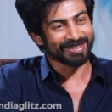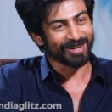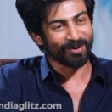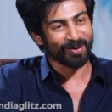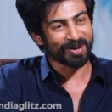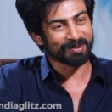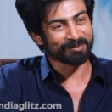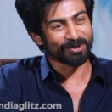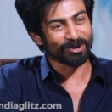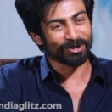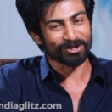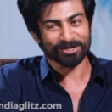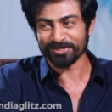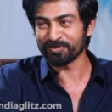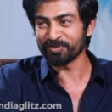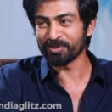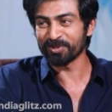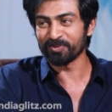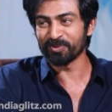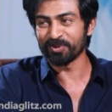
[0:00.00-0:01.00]
Now I'm lost.
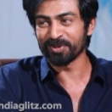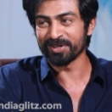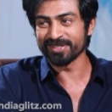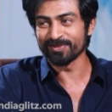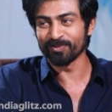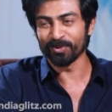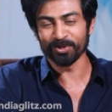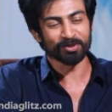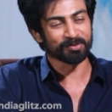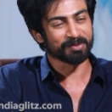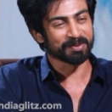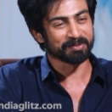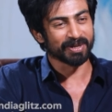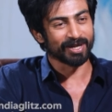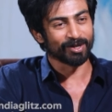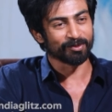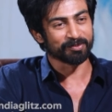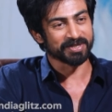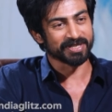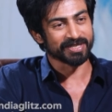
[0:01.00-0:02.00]
What do you mean
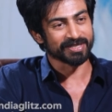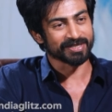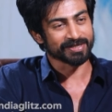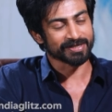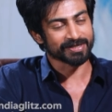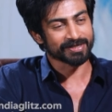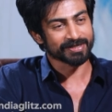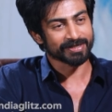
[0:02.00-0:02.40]
by how many years?